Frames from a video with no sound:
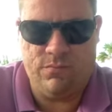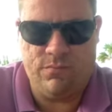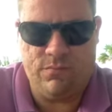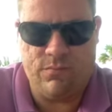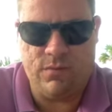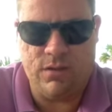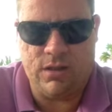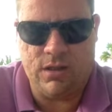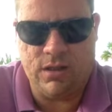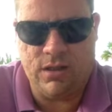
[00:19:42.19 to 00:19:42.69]

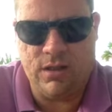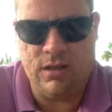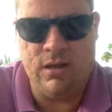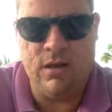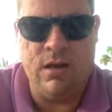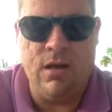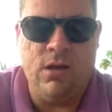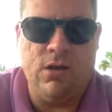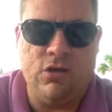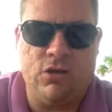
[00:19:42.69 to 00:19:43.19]
Okay?
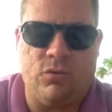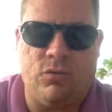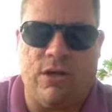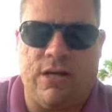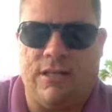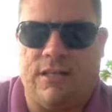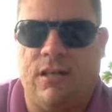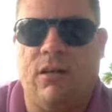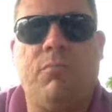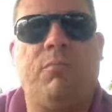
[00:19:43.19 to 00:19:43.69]
So what
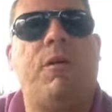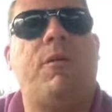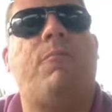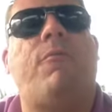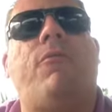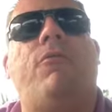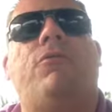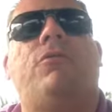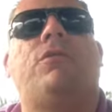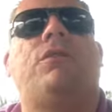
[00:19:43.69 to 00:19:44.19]
I tell
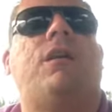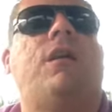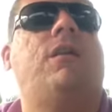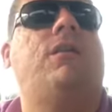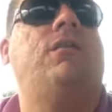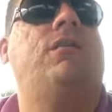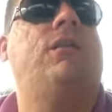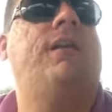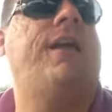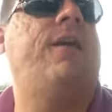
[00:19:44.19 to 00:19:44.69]
people is
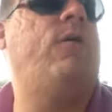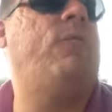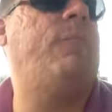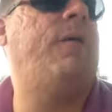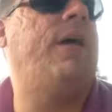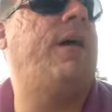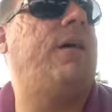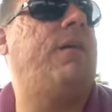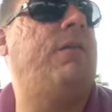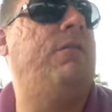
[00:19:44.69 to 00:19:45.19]
take a legal
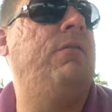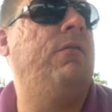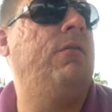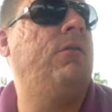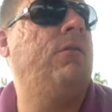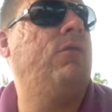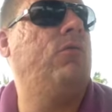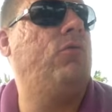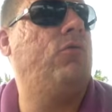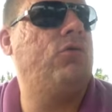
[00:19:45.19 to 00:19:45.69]
pad
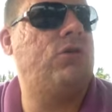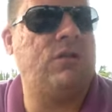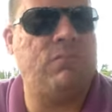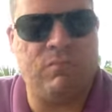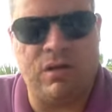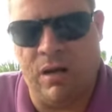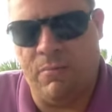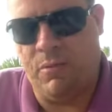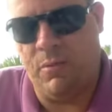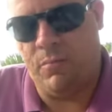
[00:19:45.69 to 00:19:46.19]
or some
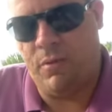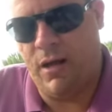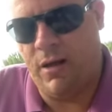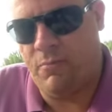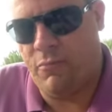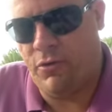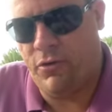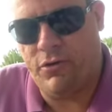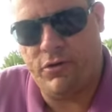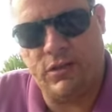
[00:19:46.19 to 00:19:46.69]
type of
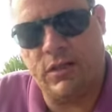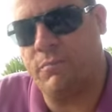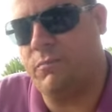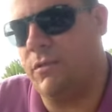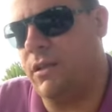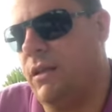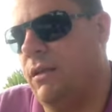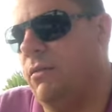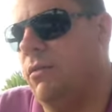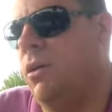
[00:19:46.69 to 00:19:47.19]
paper or
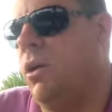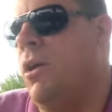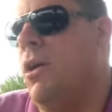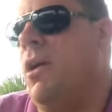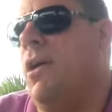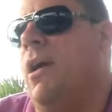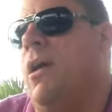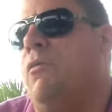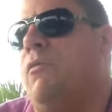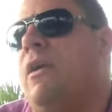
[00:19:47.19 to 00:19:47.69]
something
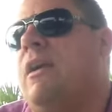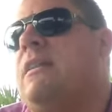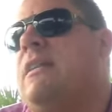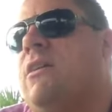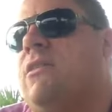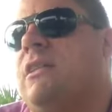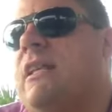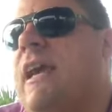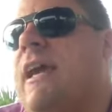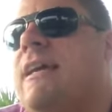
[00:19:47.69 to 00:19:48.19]
and write
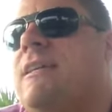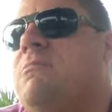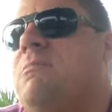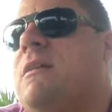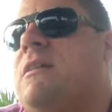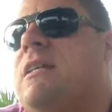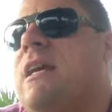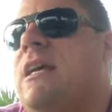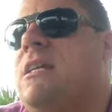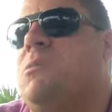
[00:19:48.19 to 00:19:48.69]
down task
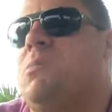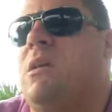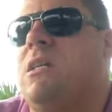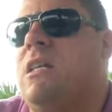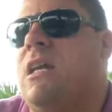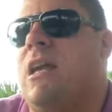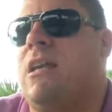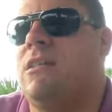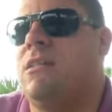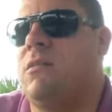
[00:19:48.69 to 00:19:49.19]
by task by
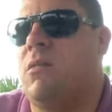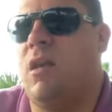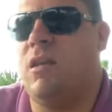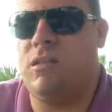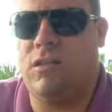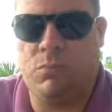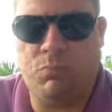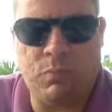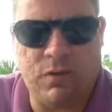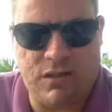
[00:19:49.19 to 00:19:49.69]
task, as
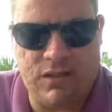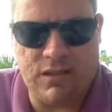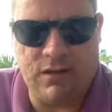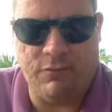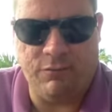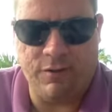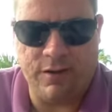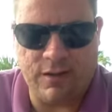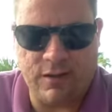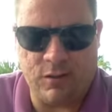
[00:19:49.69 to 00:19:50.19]

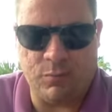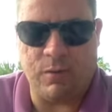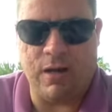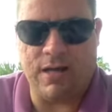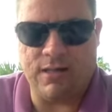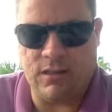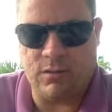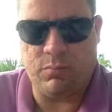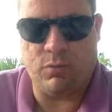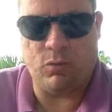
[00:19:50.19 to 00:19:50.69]
specific as
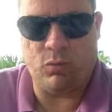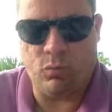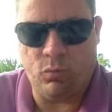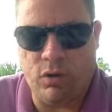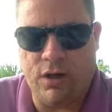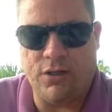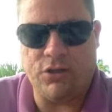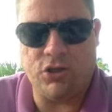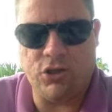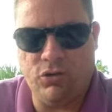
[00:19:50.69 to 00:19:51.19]
possible,
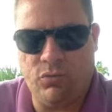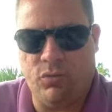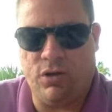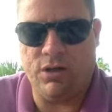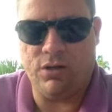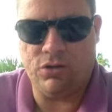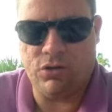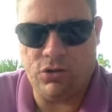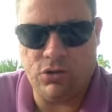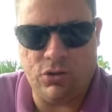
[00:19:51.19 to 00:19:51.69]
what you
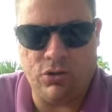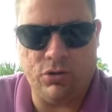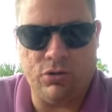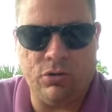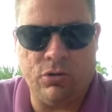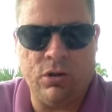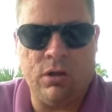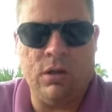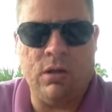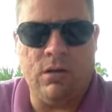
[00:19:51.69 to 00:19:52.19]
want your
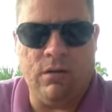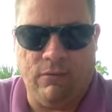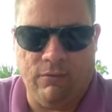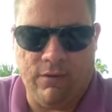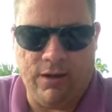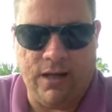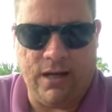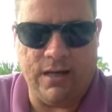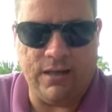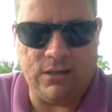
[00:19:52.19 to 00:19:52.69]

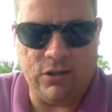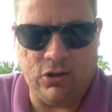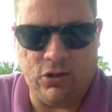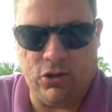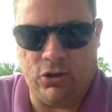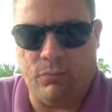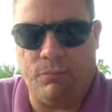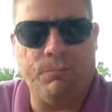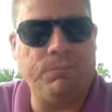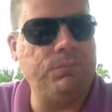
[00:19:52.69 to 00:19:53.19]
VA to
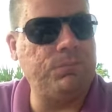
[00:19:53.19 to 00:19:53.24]
do.